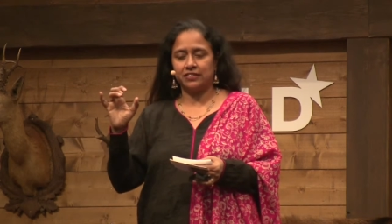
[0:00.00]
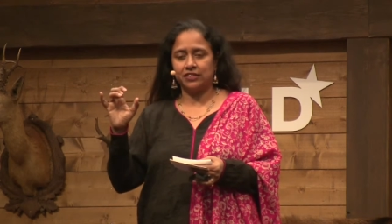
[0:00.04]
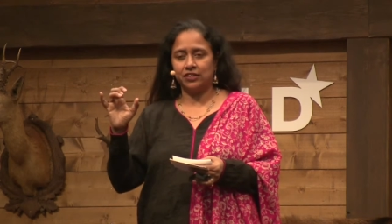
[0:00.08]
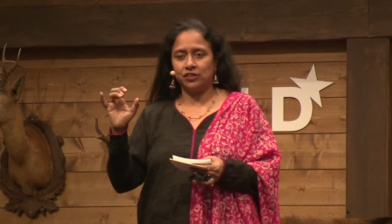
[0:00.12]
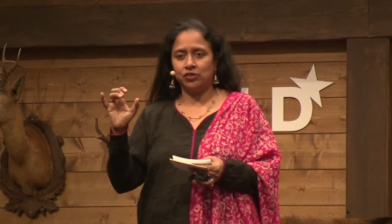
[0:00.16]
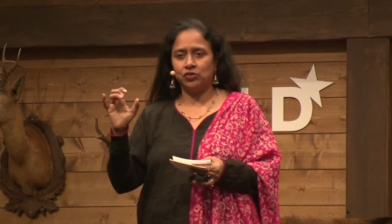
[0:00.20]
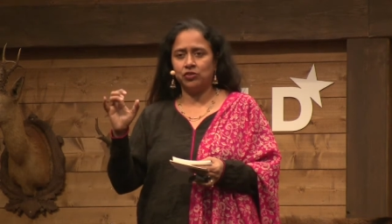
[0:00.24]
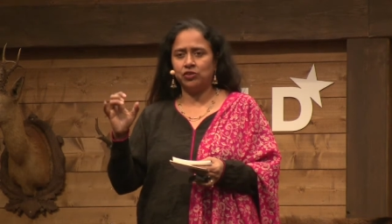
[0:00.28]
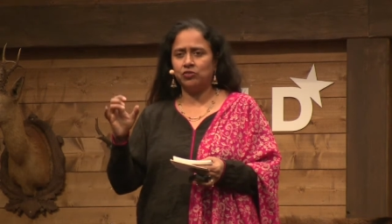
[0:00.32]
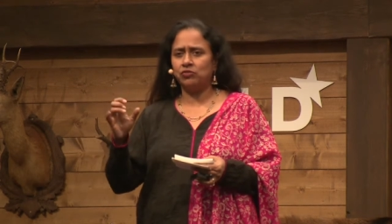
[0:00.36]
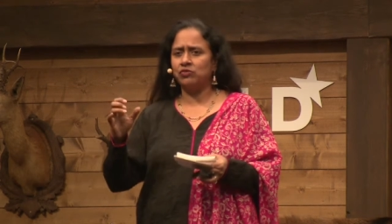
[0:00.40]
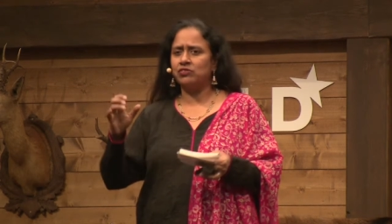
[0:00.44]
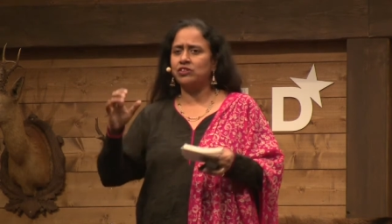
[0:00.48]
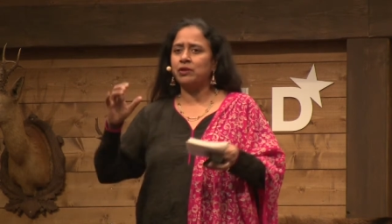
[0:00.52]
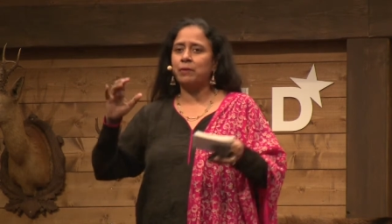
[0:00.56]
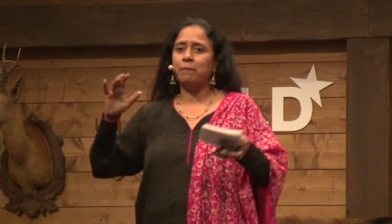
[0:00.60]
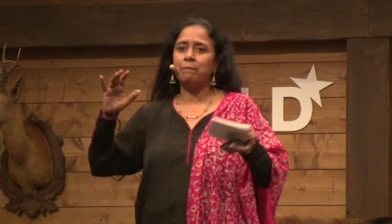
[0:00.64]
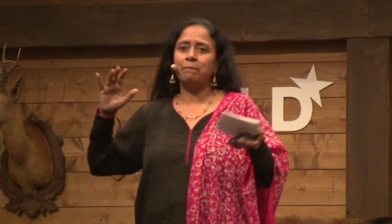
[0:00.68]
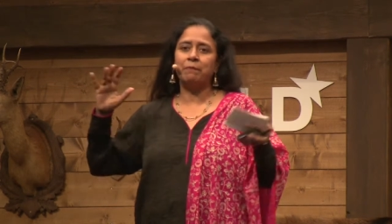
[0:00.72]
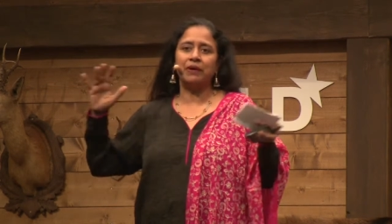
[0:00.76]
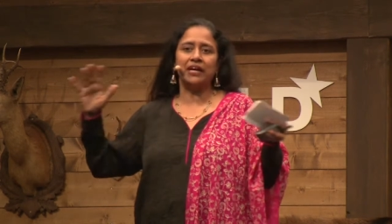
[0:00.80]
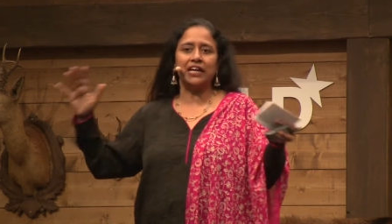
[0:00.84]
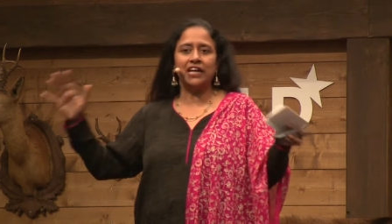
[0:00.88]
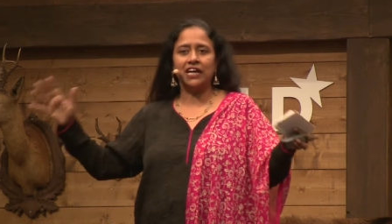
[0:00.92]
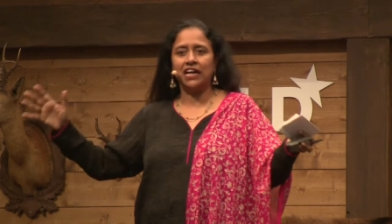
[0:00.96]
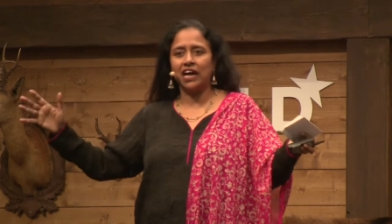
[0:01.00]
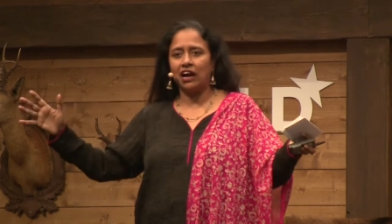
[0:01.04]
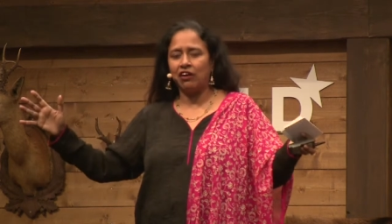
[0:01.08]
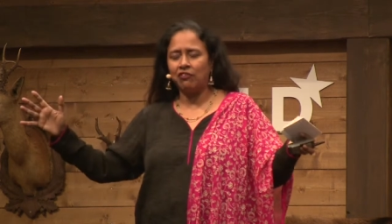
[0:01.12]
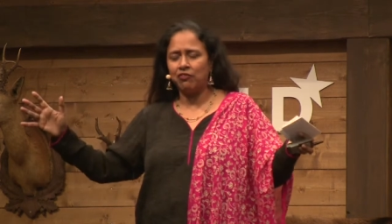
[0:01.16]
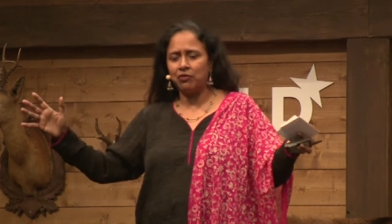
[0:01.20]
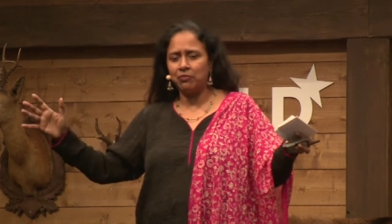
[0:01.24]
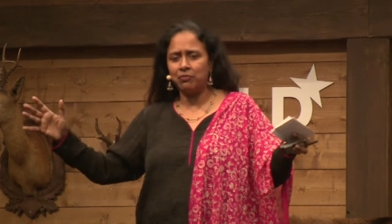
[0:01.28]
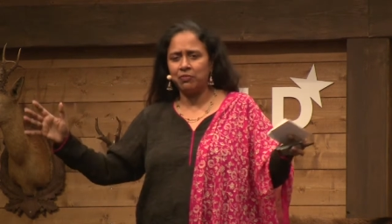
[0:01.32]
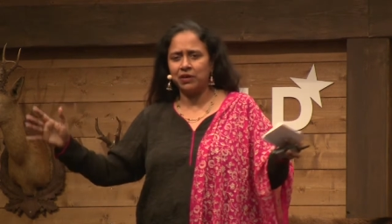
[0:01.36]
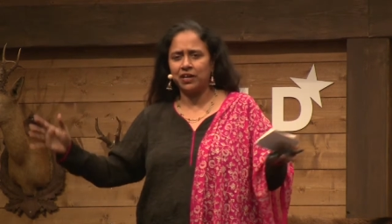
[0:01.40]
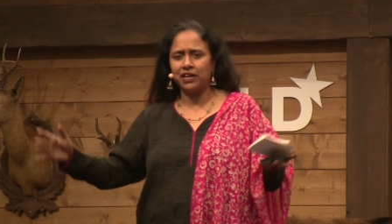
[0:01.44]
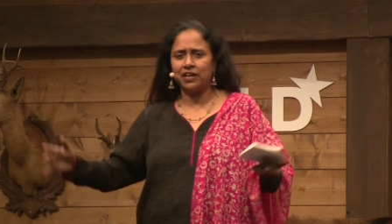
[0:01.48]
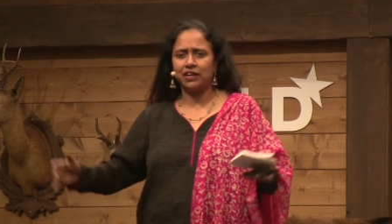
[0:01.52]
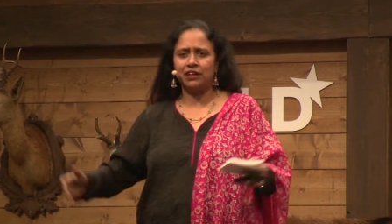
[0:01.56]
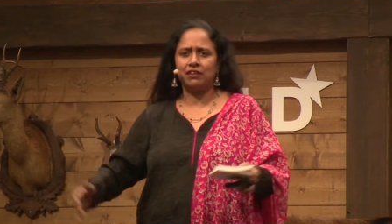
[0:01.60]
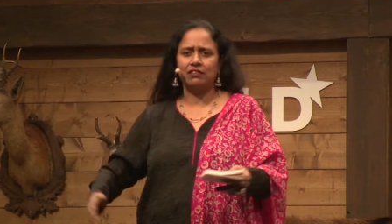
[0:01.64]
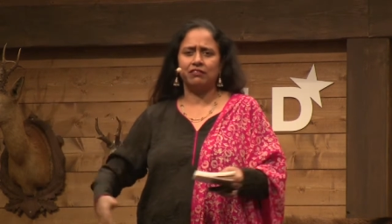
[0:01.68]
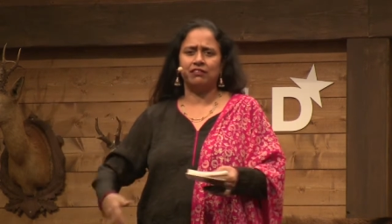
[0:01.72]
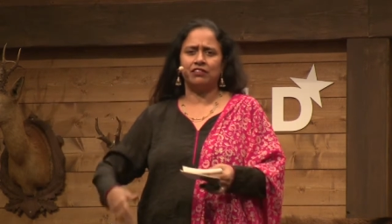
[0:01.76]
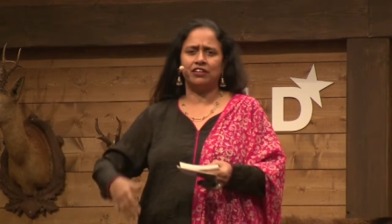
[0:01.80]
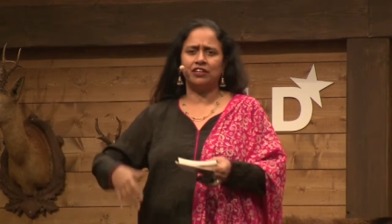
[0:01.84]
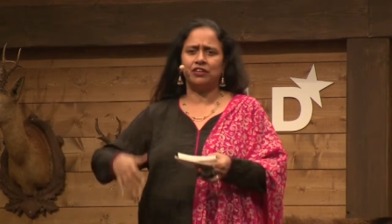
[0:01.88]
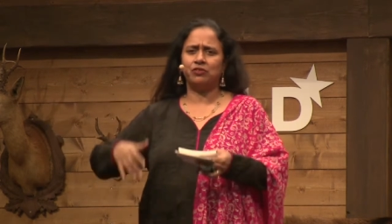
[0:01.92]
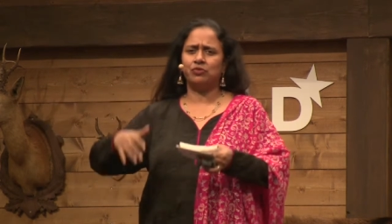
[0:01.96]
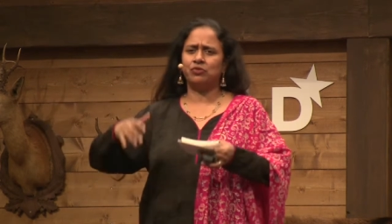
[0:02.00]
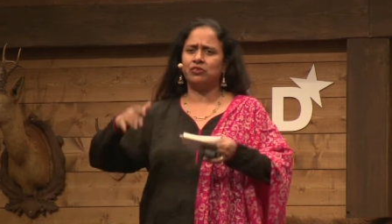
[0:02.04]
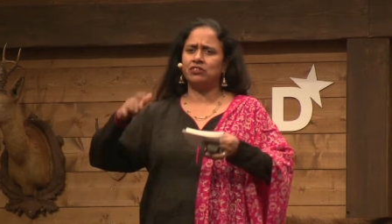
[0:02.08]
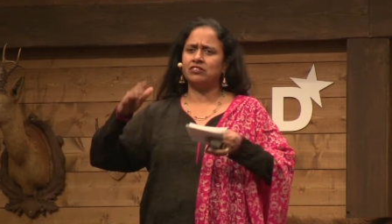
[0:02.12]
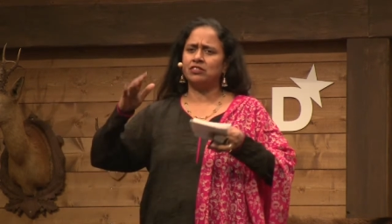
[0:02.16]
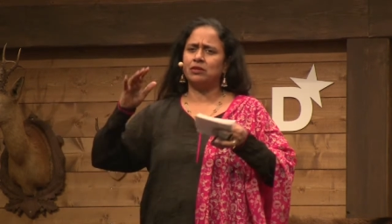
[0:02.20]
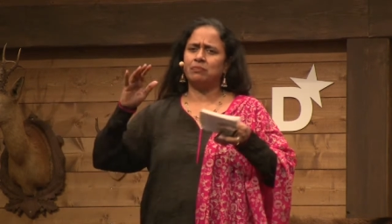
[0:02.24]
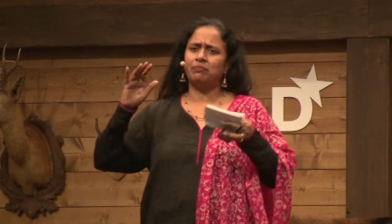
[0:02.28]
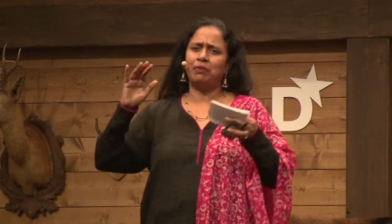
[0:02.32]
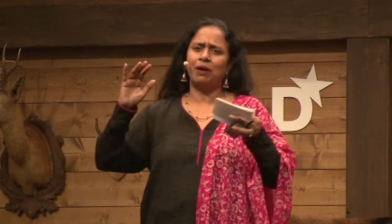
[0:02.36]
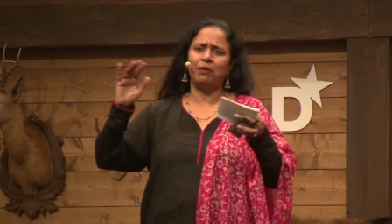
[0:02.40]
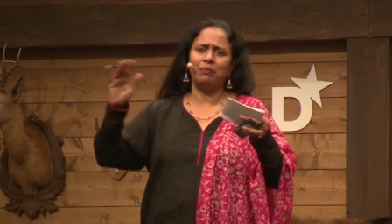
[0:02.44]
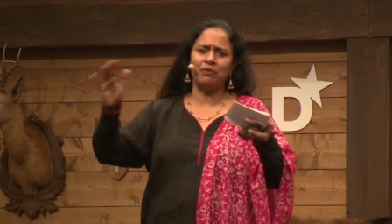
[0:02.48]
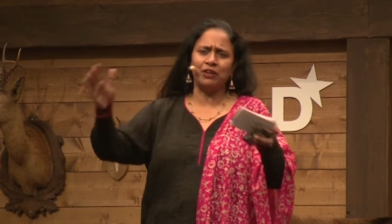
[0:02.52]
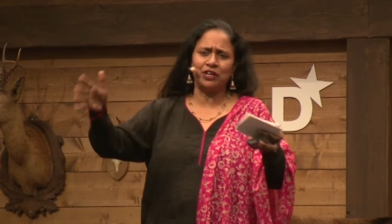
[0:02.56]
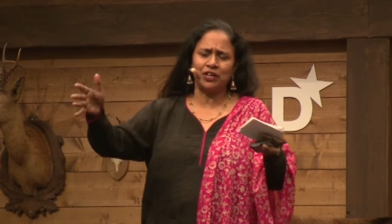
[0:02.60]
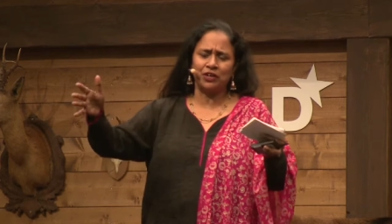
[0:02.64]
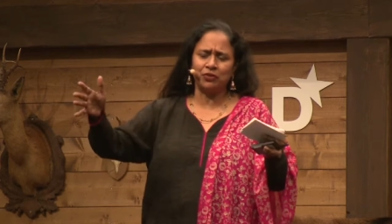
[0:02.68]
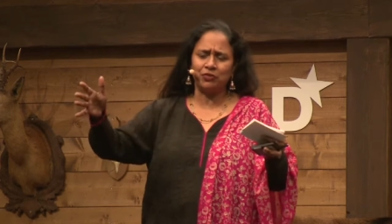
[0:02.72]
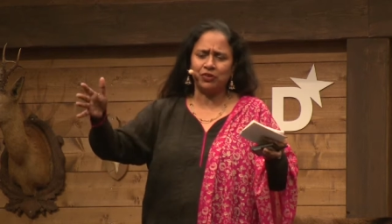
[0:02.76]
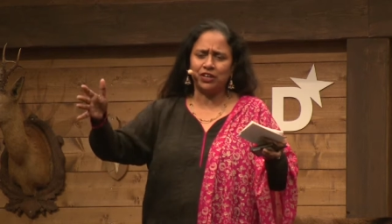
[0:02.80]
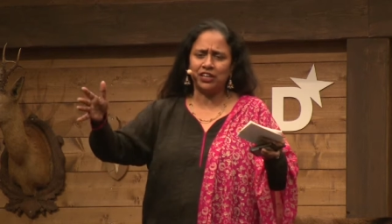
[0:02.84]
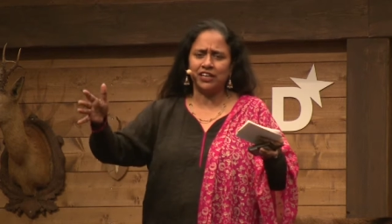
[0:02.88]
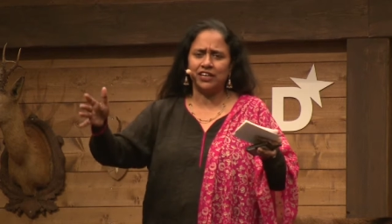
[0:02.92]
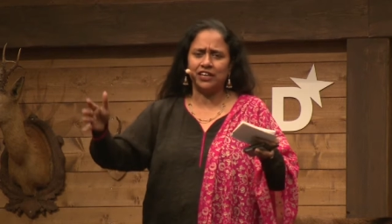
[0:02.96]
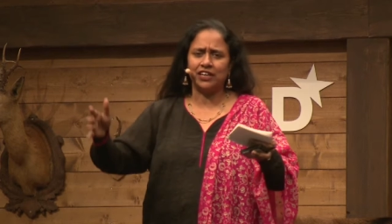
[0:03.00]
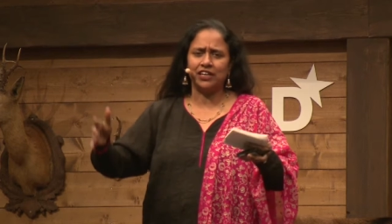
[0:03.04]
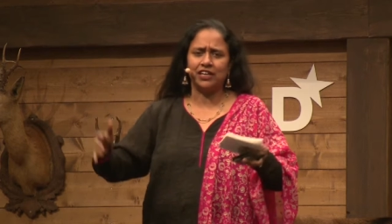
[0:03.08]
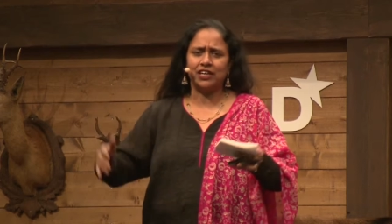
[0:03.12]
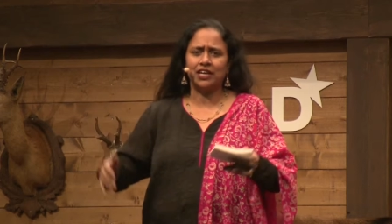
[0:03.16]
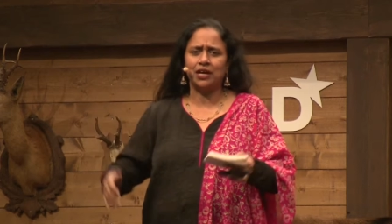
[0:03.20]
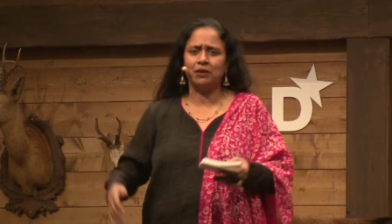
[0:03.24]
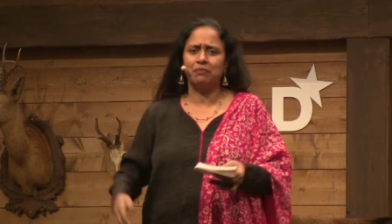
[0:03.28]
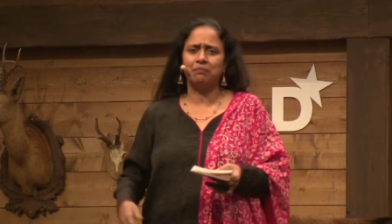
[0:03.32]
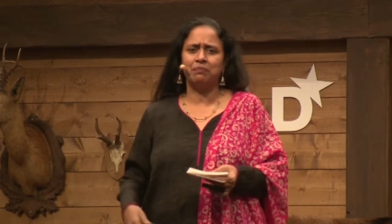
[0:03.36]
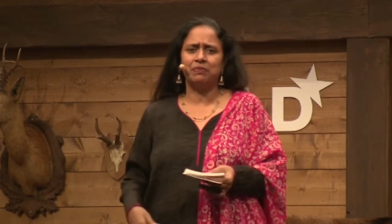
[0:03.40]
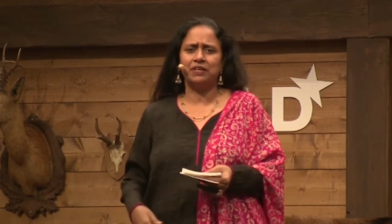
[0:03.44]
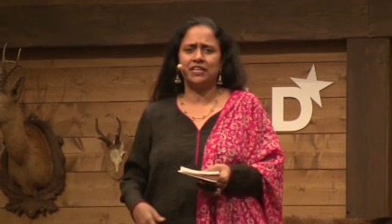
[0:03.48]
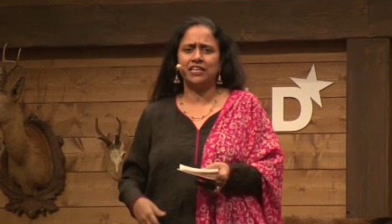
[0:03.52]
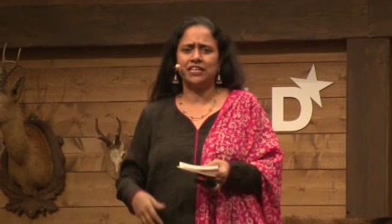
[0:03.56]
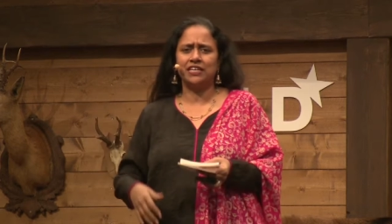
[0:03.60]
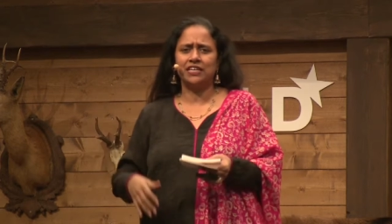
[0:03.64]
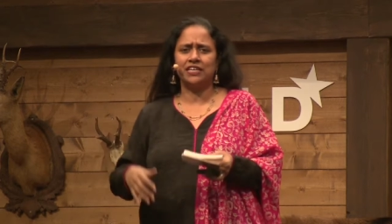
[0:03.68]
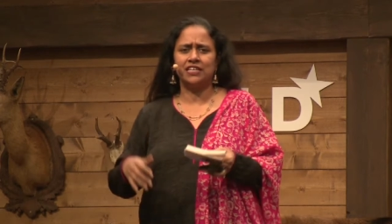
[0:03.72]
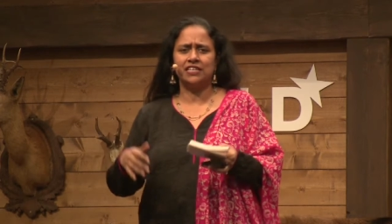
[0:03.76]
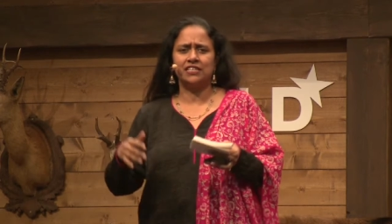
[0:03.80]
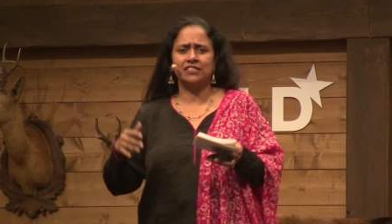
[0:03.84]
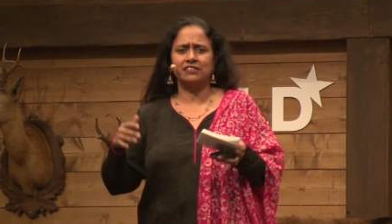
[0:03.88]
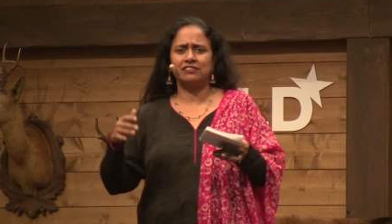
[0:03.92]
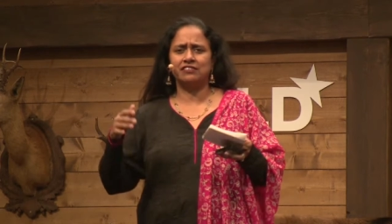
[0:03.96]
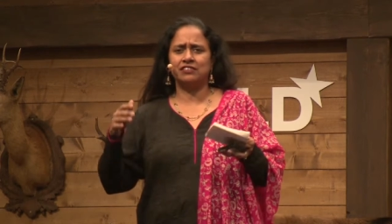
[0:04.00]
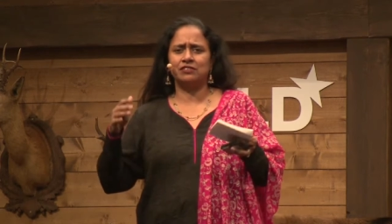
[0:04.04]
You know, it was the big government, it was the public utility companies,